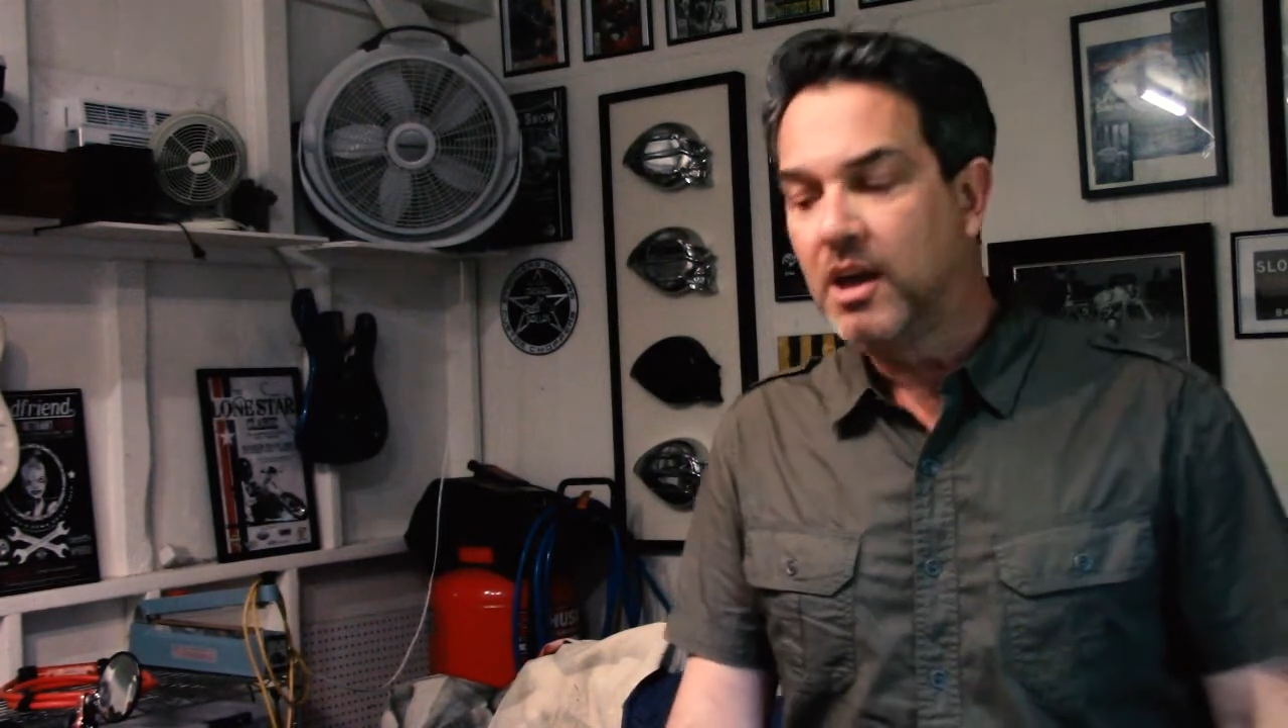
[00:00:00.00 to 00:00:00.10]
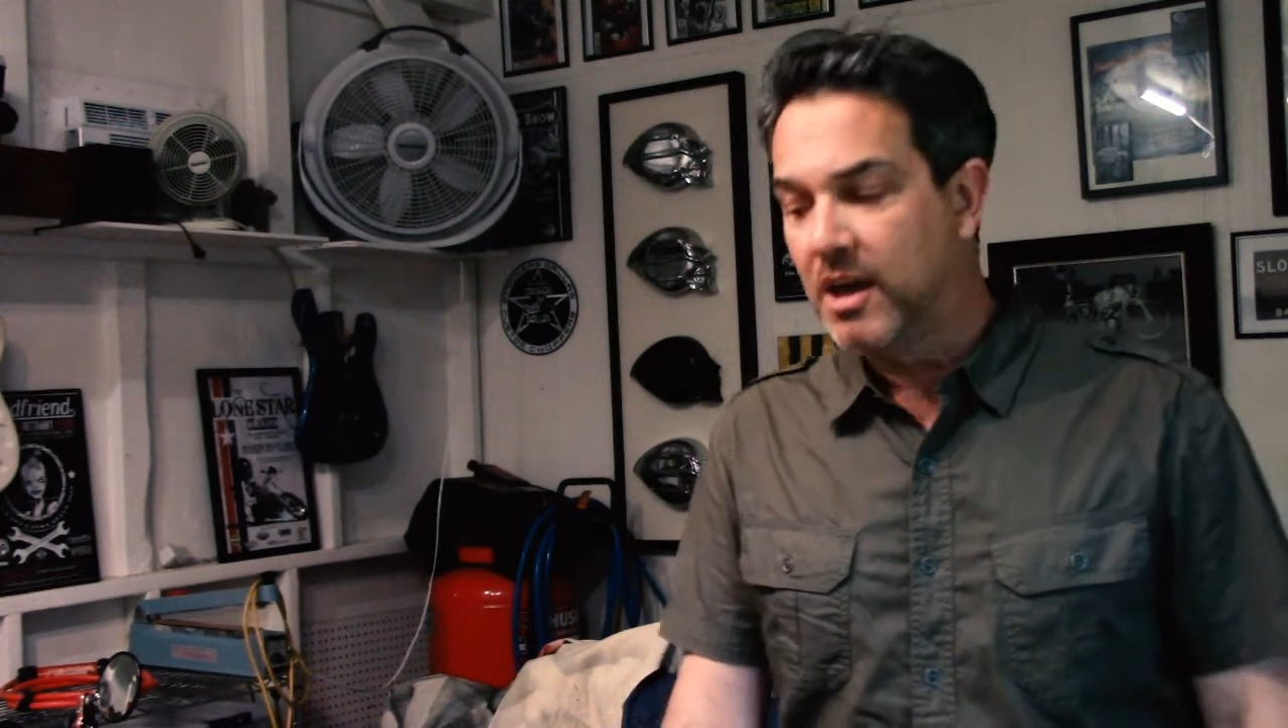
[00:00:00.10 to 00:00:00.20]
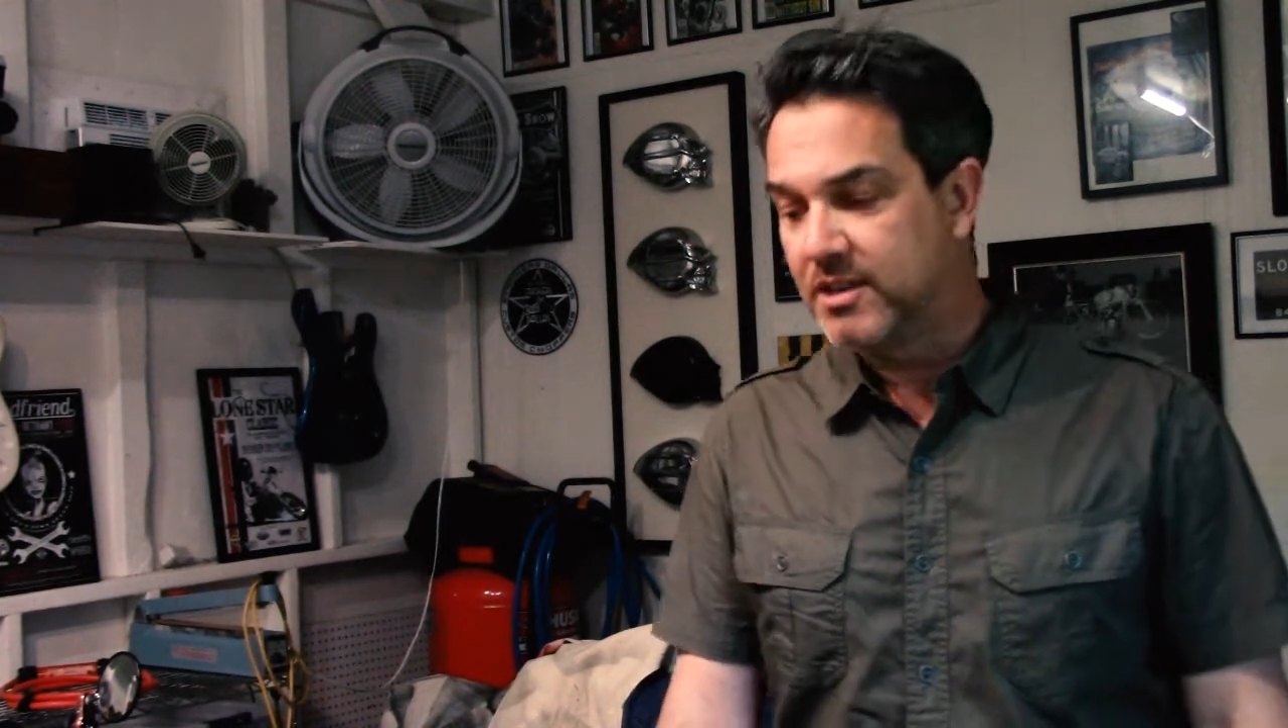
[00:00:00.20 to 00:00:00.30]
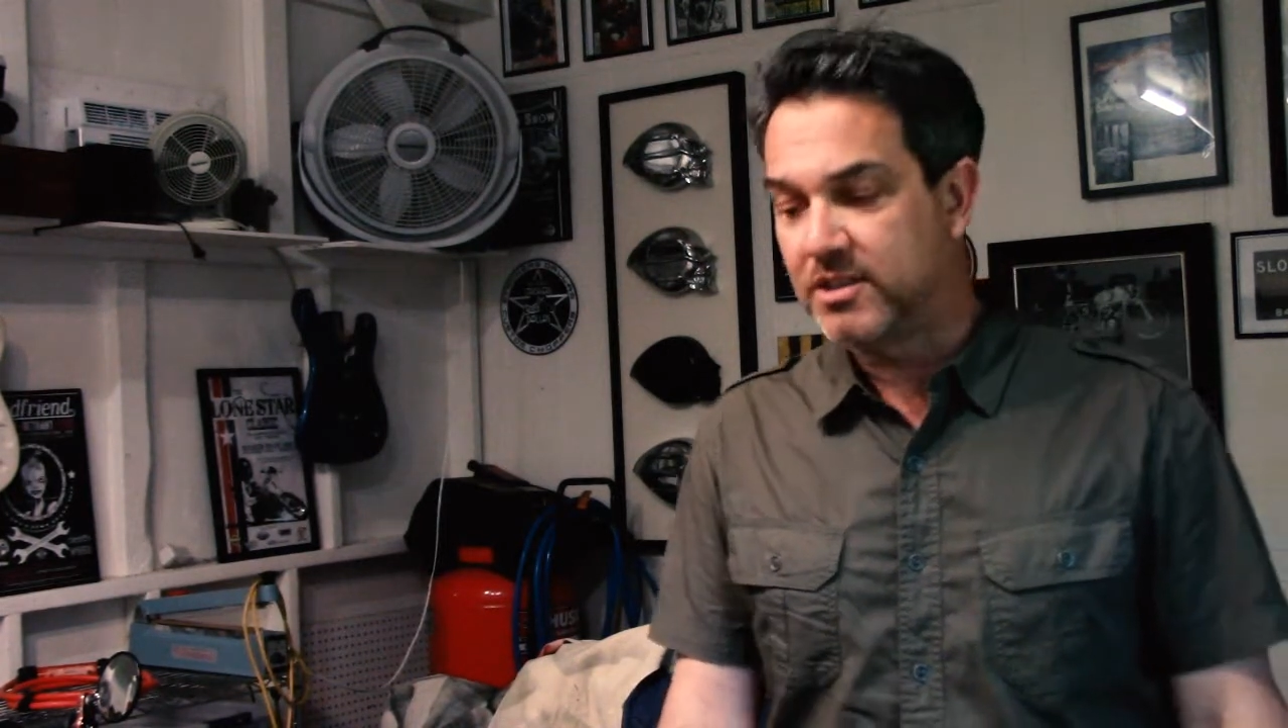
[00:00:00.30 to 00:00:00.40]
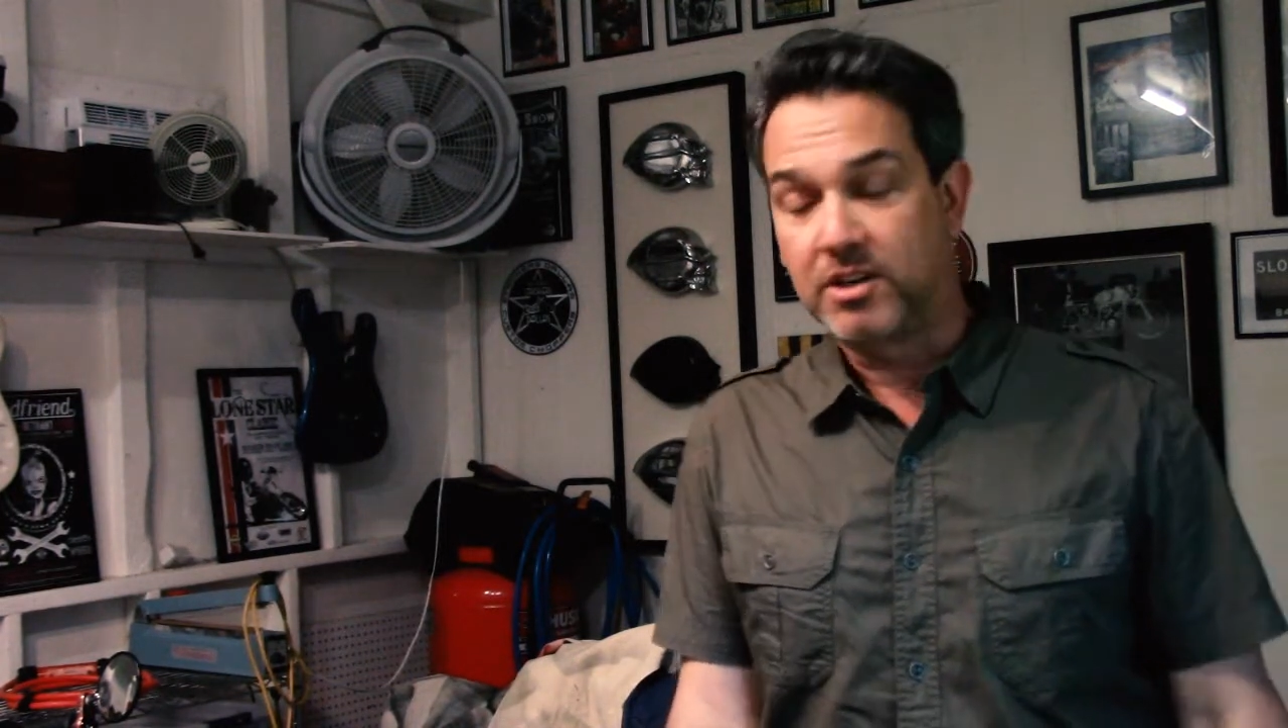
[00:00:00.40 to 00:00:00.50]

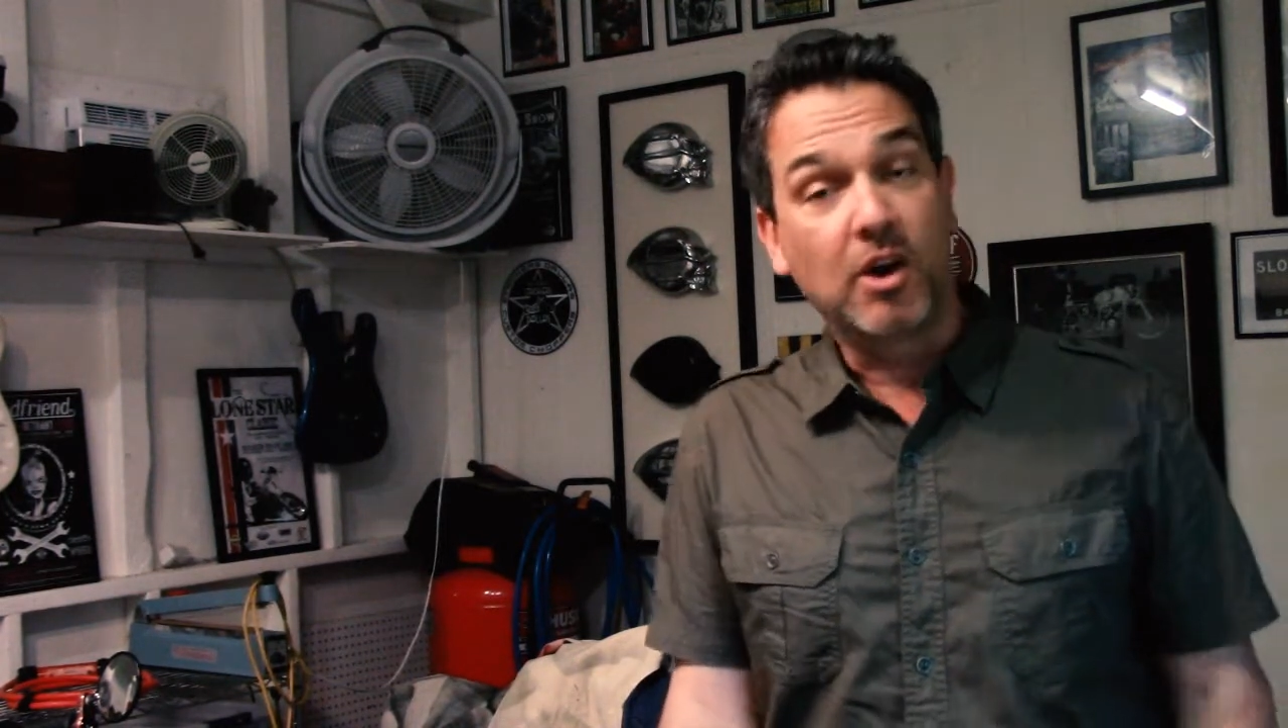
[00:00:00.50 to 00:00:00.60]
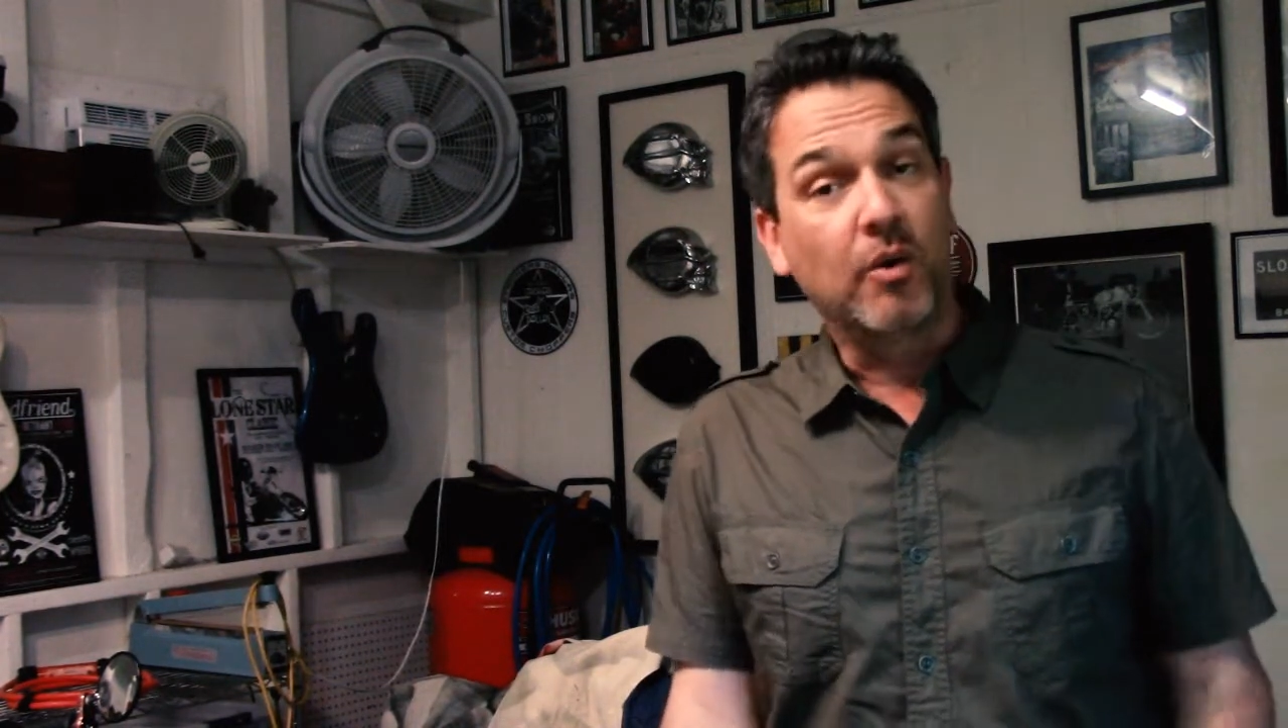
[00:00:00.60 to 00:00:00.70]
I said no,